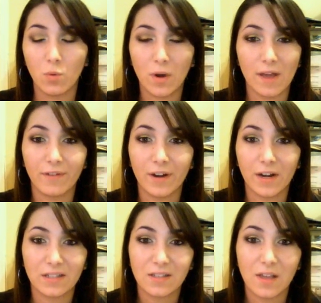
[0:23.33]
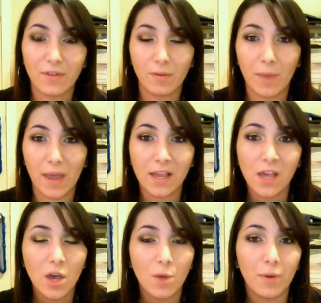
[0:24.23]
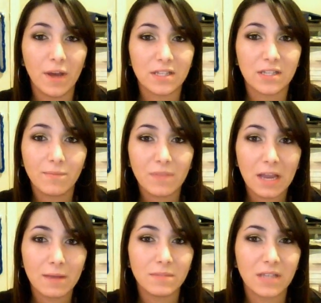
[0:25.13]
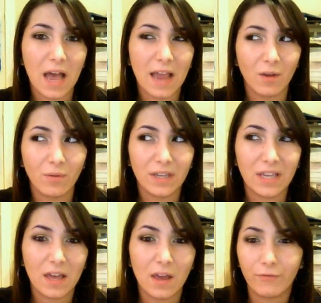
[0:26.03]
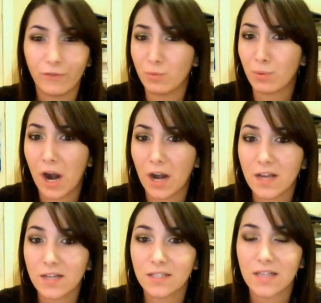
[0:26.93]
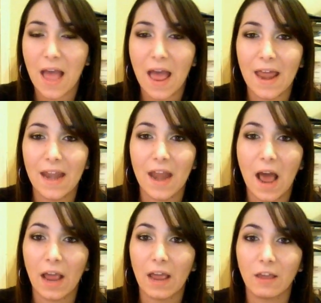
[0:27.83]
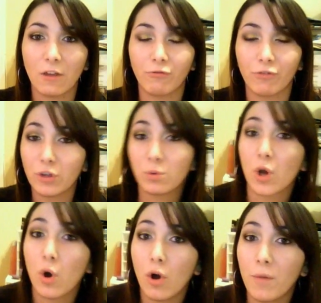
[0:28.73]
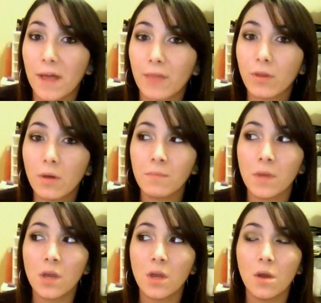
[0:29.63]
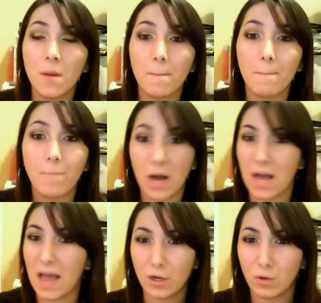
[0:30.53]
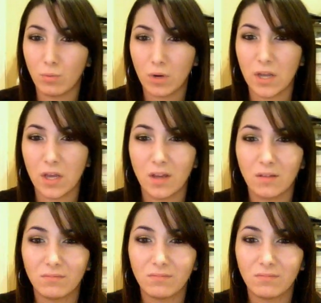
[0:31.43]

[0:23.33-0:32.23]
whatever, it's nothing big. But sometimes I only get a few products and I really want to haul about them but I don't want to